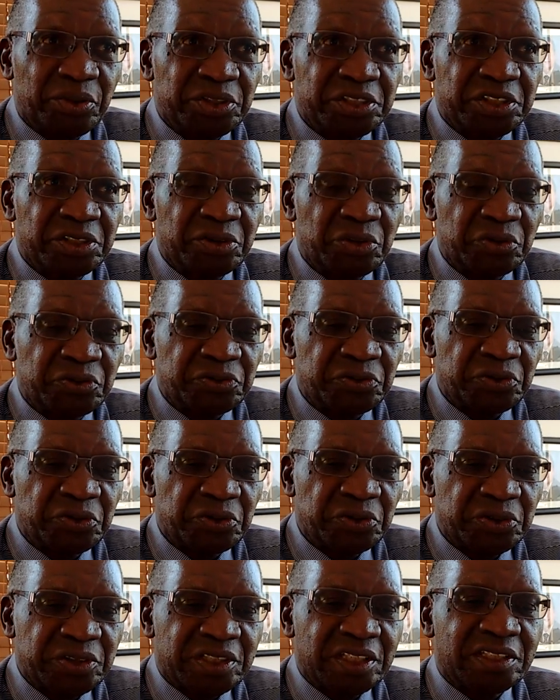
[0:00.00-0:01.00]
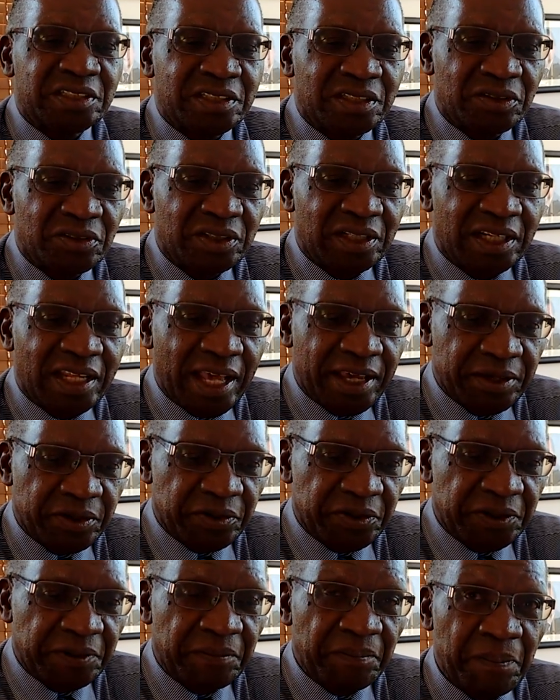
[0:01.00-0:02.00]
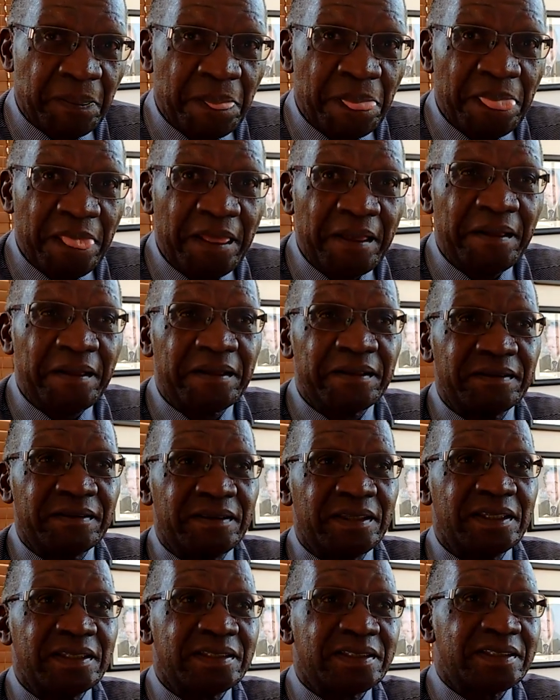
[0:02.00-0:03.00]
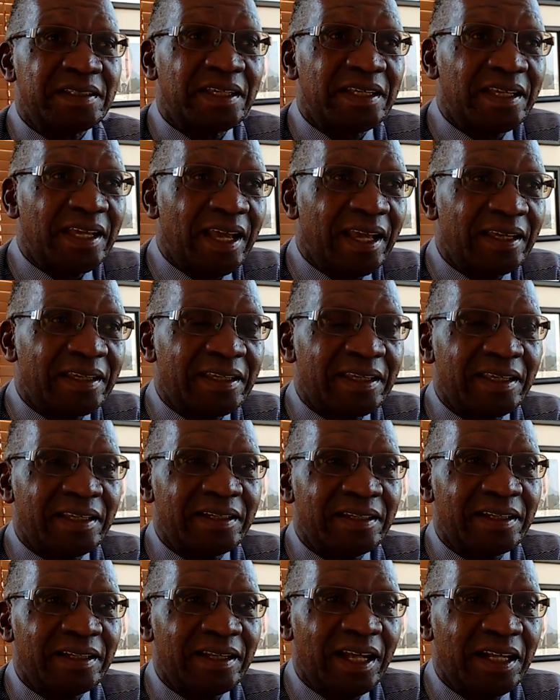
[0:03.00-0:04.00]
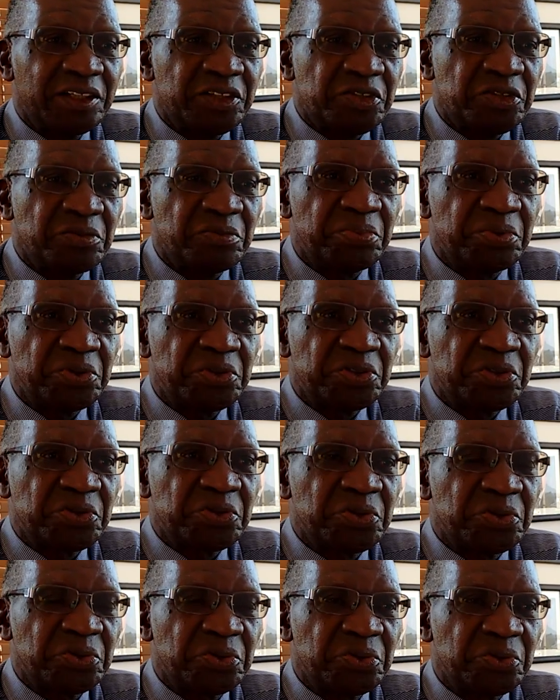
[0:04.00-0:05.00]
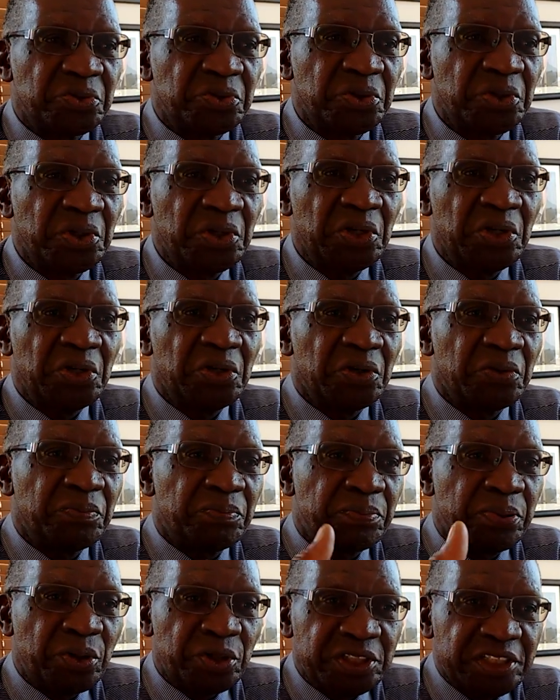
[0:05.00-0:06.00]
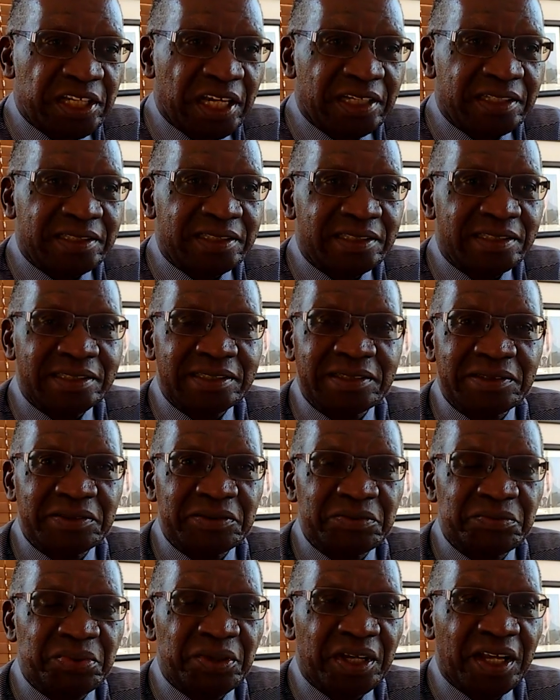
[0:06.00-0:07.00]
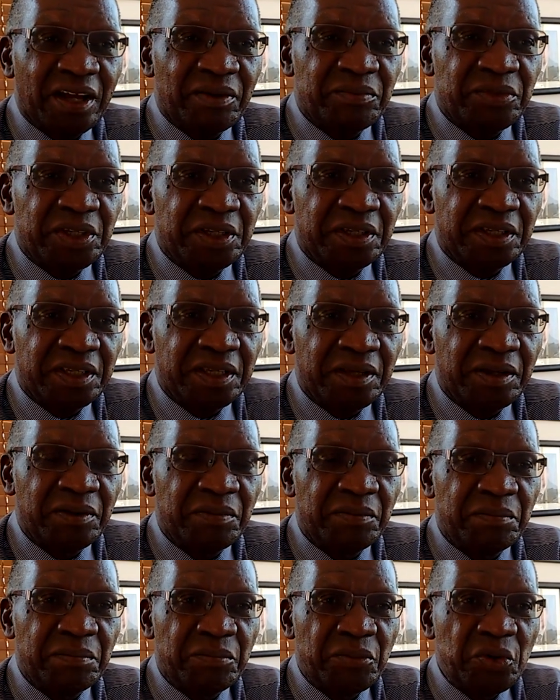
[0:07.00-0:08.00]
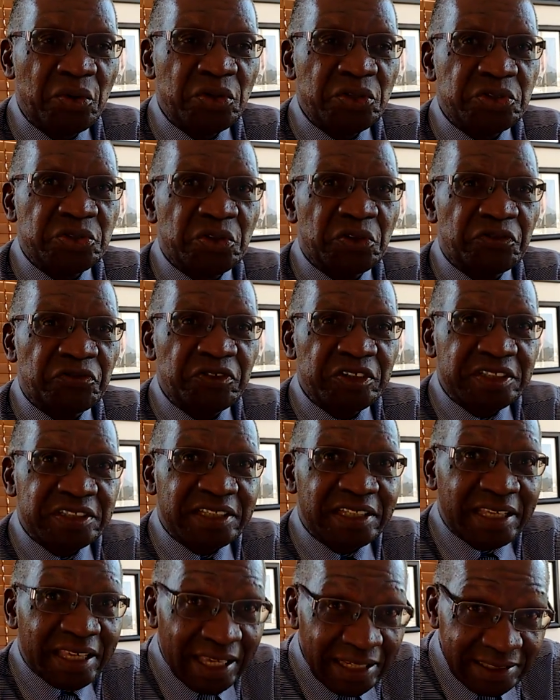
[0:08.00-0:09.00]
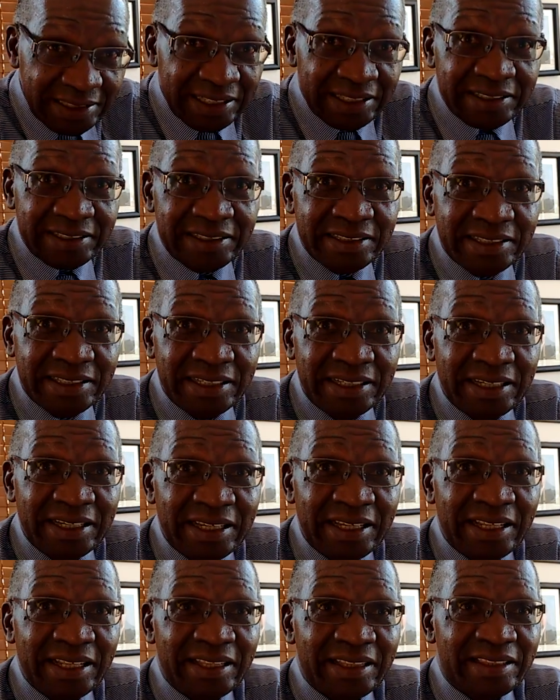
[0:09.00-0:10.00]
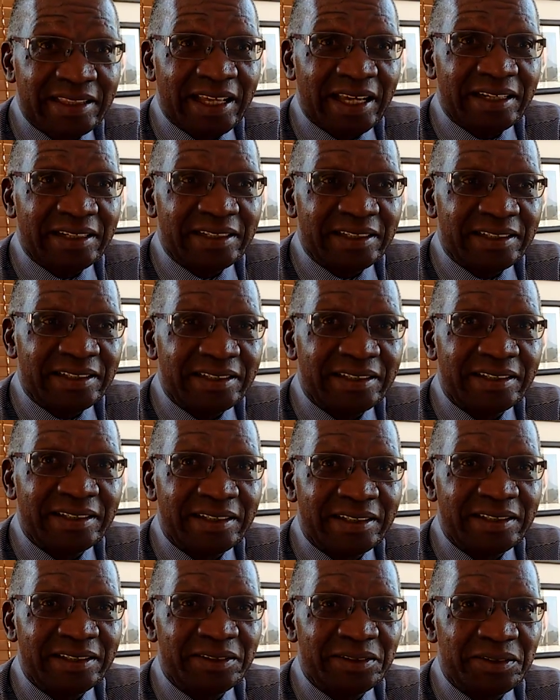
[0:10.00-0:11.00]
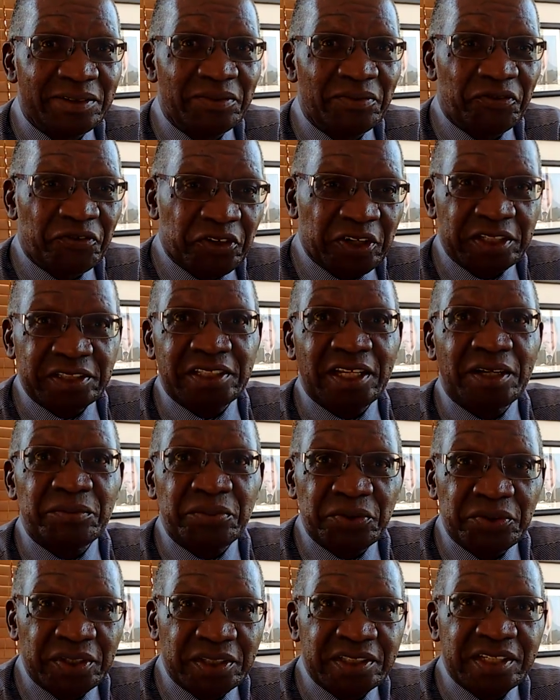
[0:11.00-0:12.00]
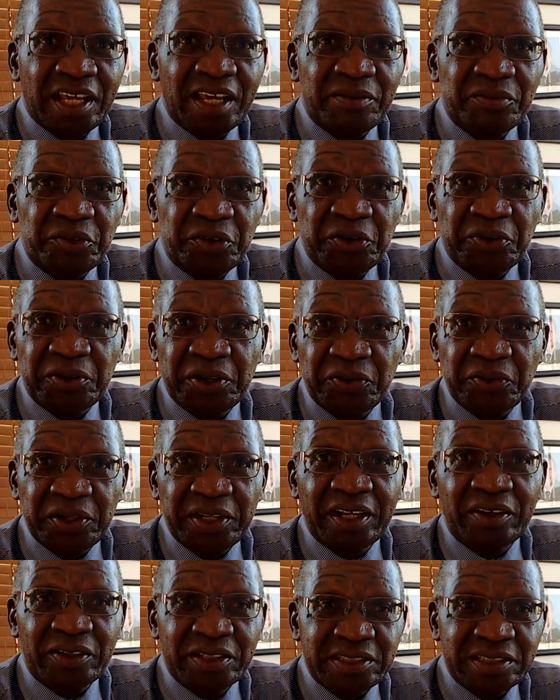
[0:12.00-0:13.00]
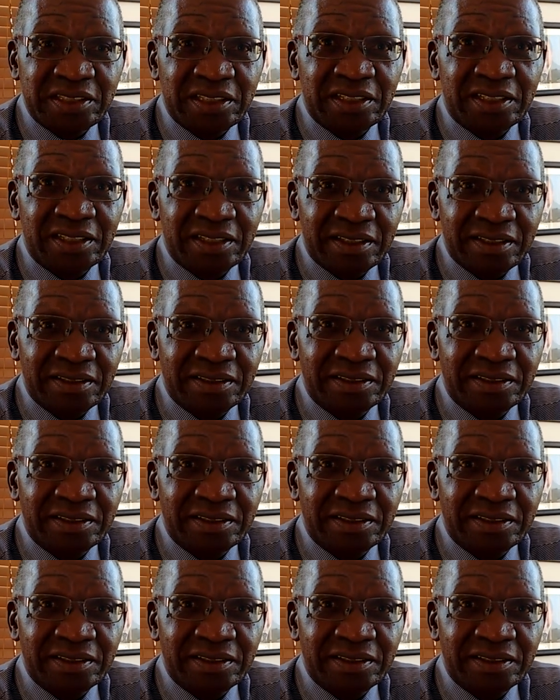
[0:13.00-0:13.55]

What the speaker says: poaching of Cecil the Lion. These I can attribute to poachers becoming more sophisticated than, for example, the time when I was